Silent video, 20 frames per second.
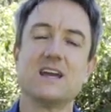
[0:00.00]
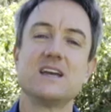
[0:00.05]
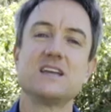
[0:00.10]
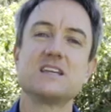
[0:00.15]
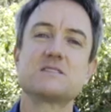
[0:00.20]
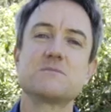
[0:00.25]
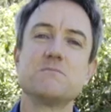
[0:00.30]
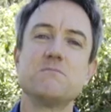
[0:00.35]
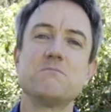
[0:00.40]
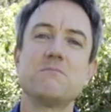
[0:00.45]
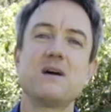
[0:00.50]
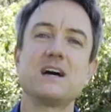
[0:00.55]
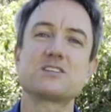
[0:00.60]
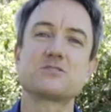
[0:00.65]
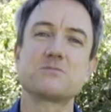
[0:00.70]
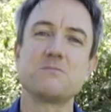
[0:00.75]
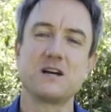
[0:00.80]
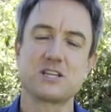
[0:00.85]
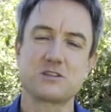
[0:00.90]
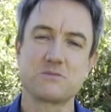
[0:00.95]
is
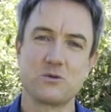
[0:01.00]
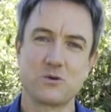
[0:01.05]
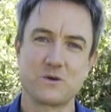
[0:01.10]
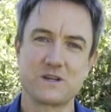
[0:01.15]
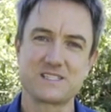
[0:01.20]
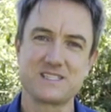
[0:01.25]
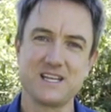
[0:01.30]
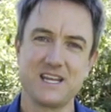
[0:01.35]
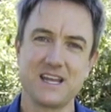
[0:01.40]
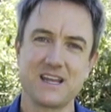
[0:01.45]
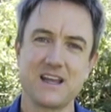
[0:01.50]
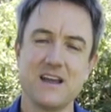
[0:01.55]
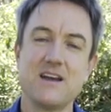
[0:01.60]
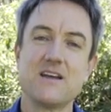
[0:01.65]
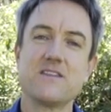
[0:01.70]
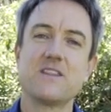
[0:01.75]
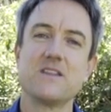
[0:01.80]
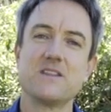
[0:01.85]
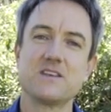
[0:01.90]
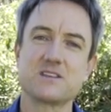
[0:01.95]
much more acidic
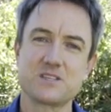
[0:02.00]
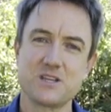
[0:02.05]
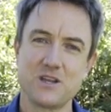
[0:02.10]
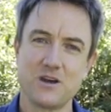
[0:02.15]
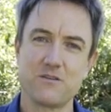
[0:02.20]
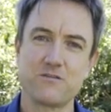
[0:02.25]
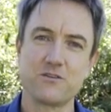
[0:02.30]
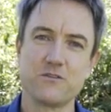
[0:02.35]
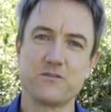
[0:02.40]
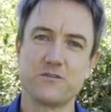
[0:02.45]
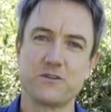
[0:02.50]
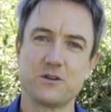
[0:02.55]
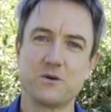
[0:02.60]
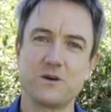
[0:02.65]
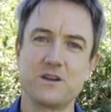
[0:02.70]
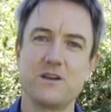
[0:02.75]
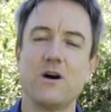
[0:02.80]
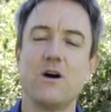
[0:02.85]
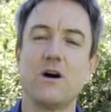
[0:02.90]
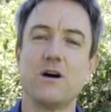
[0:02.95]
than the synovial
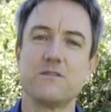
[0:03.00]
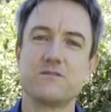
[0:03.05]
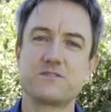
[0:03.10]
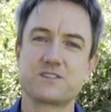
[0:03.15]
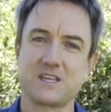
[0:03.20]
fluid of,